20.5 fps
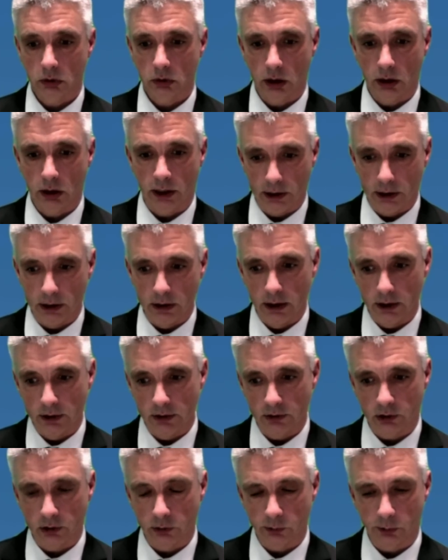he needs
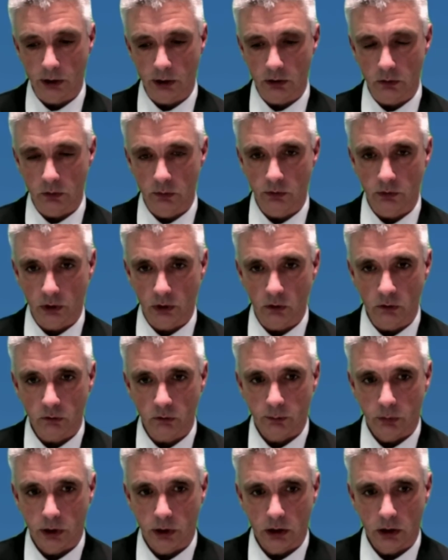to speak to himself.
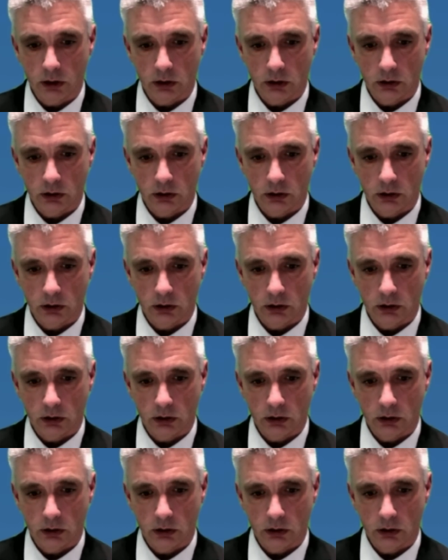But